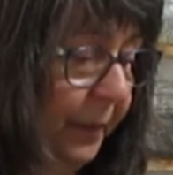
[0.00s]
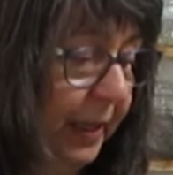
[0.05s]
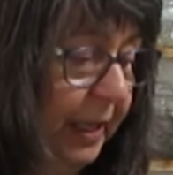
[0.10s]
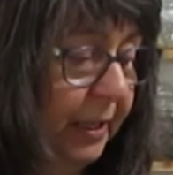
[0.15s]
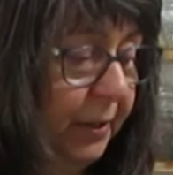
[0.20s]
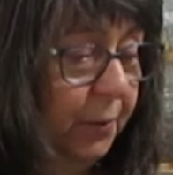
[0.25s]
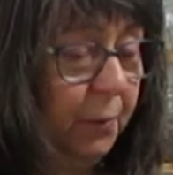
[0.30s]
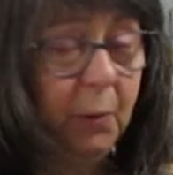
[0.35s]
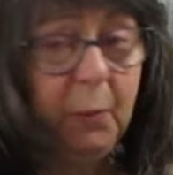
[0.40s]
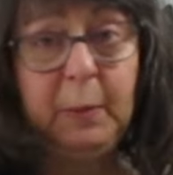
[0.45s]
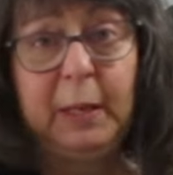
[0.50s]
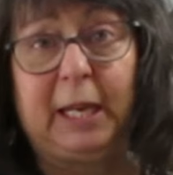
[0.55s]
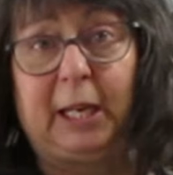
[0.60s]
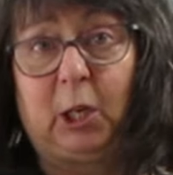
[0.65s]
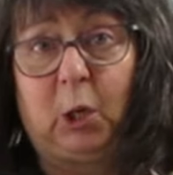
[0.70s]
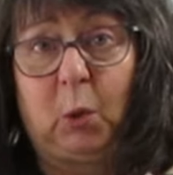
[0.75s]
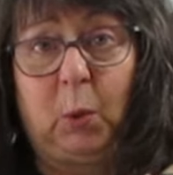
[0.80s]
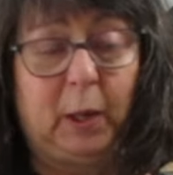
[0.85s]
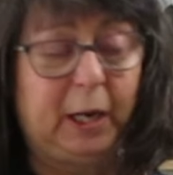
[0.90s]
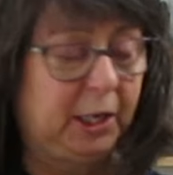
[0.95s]
these were
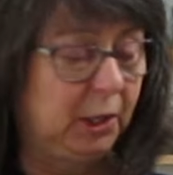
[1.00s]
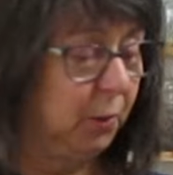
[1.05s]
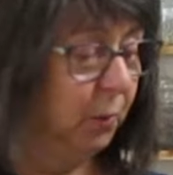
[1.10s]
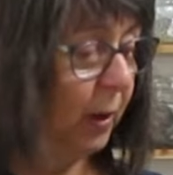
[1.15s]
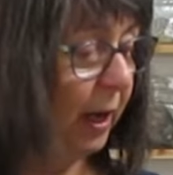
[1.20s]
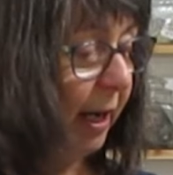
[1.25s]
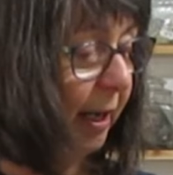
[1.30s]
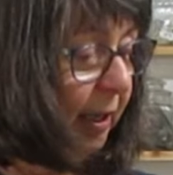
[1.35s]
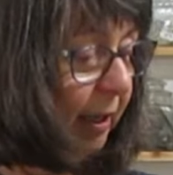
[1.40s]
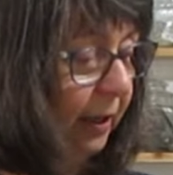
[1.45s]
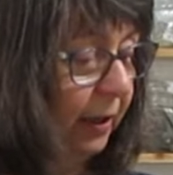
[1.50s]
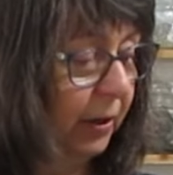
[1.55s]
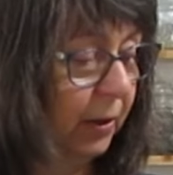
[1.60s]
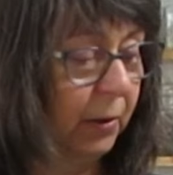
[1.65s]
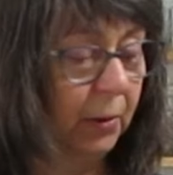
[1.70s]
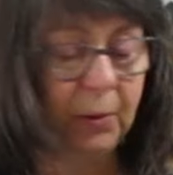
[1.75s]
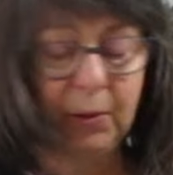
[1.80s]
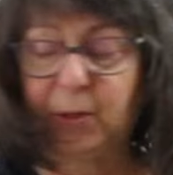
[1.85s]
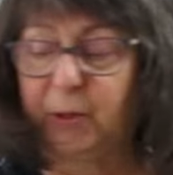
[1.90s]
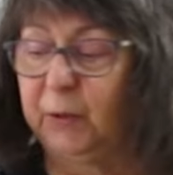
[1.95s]
made quite a while
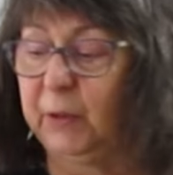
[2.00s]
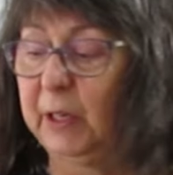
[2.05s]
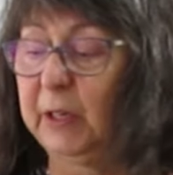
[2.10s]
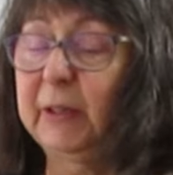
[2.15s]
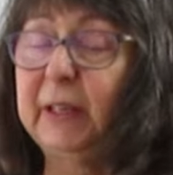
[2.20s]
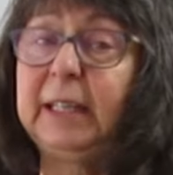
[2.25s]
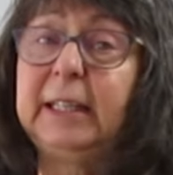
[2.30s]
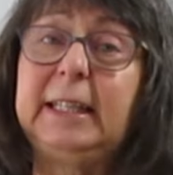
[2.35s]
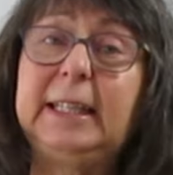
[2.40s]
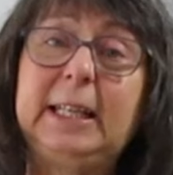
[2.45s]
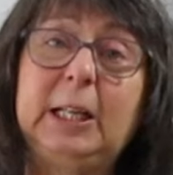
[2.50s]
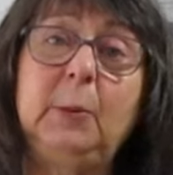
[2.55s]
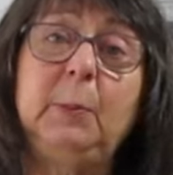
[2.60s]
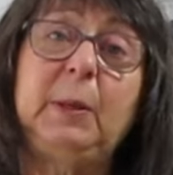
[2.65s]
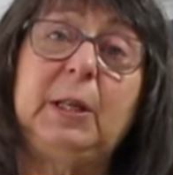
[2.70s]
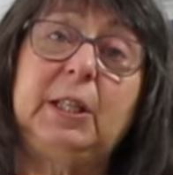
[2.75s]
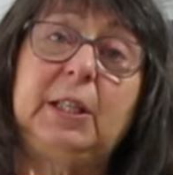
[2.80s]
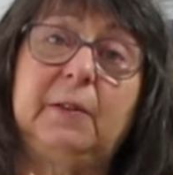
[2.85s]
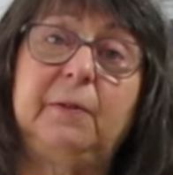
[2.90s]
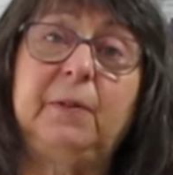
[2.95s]
ago, so they're a little
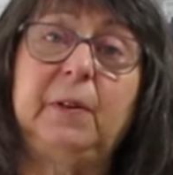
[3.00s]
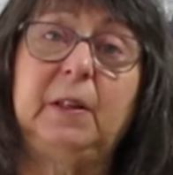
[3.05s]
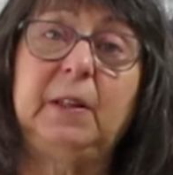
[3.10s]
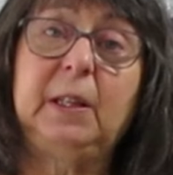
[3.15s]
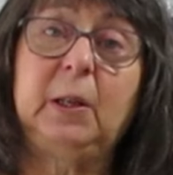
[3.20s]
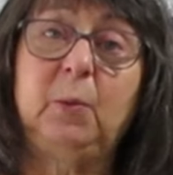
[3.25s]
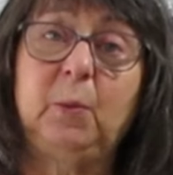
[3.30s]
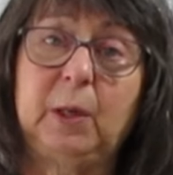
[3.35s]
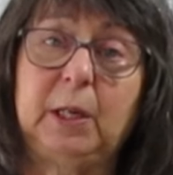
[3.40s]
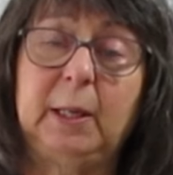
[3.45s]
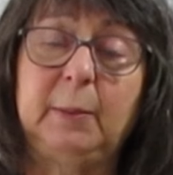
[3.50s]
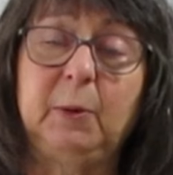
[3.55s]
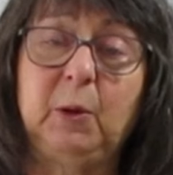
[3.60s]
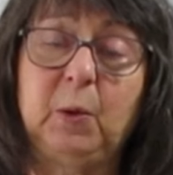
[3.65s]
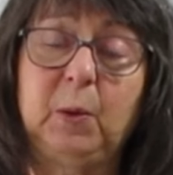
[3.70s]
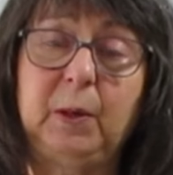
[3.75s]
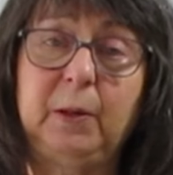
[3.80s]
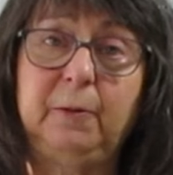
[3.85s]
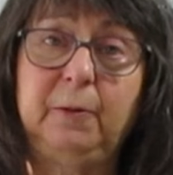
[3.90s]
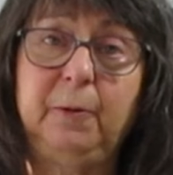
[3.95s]
bit different than what I'm
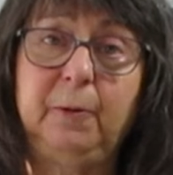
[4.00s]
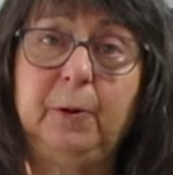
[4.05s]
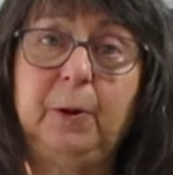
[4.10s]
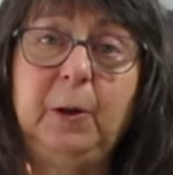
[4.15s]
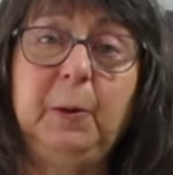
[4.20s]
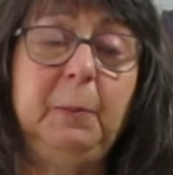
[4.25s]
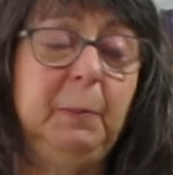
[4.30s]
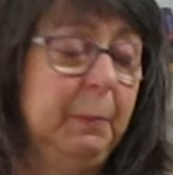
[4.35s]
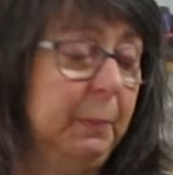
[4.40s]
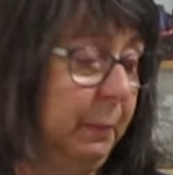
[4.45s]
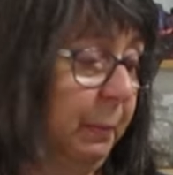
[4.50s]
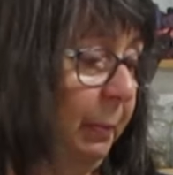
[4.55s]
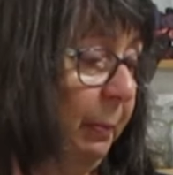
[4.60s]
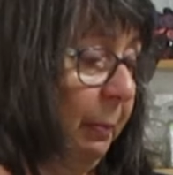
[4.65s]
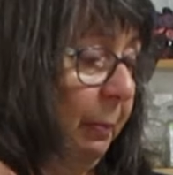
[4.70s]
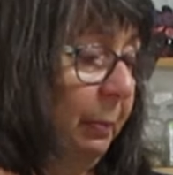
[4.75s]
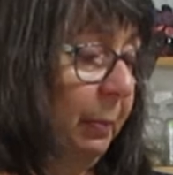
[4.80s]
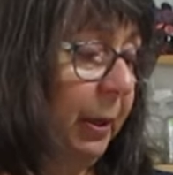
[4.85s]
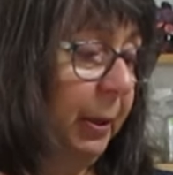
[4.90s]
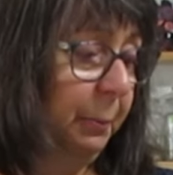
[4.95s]
going for,
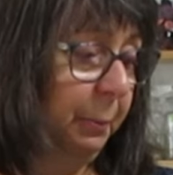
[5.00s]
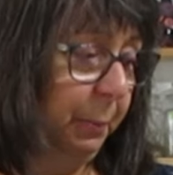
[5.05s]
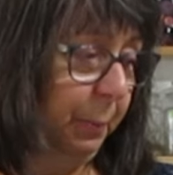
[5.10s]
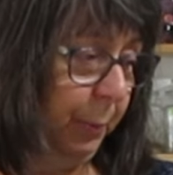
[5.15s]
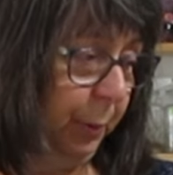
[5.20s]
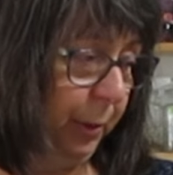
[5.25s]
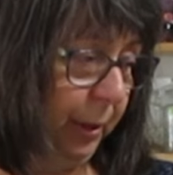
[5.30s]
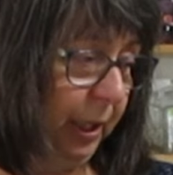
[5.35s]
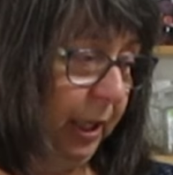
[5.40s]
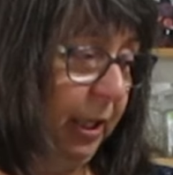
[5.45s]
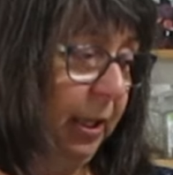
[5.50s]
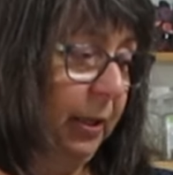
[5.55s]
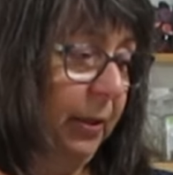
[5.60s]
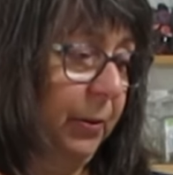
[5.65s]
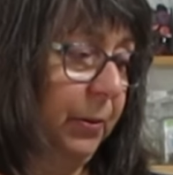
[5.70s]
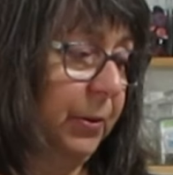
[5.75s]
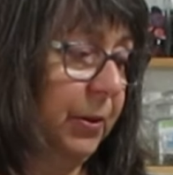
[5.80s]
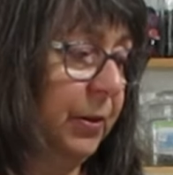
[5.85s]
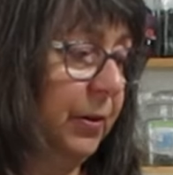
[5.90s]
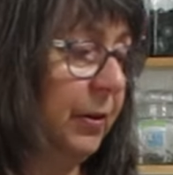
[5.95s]
but pretty
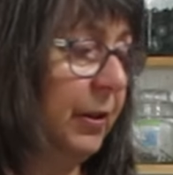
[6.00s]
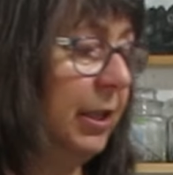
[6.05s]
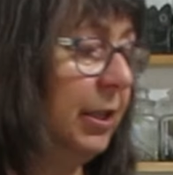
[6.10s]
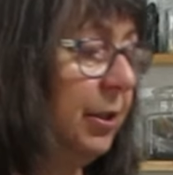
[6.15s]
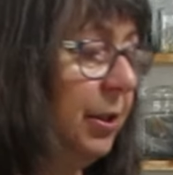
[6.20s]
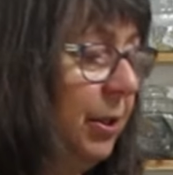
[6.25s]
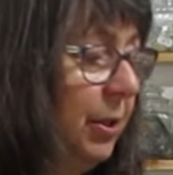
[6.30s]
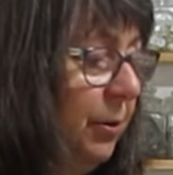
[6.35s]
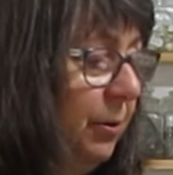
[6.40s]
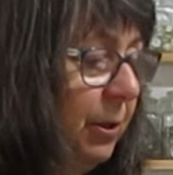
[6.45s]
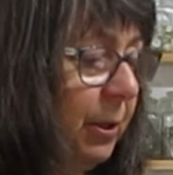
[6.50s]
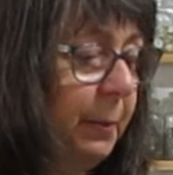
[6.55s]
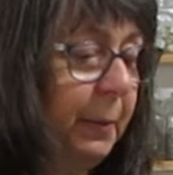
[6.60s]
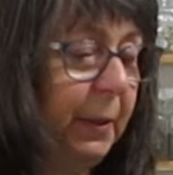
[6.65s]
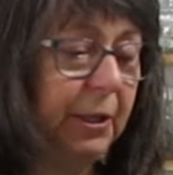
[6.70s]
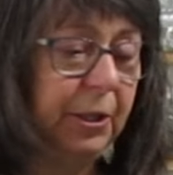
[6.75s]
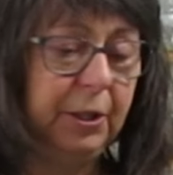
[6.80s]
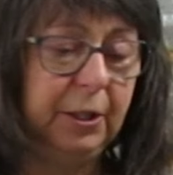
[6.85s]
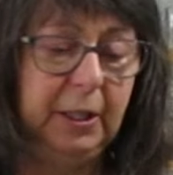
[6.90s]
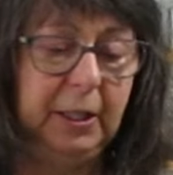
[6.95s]
close, these two
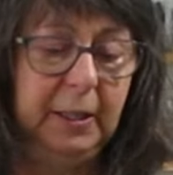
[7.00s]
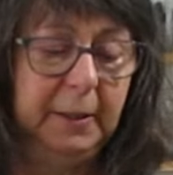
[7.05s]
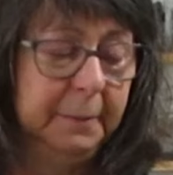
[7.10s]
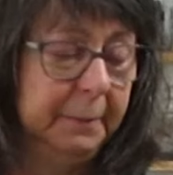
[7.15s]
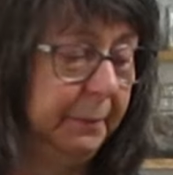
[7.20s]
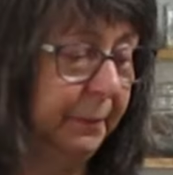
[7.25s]
especially.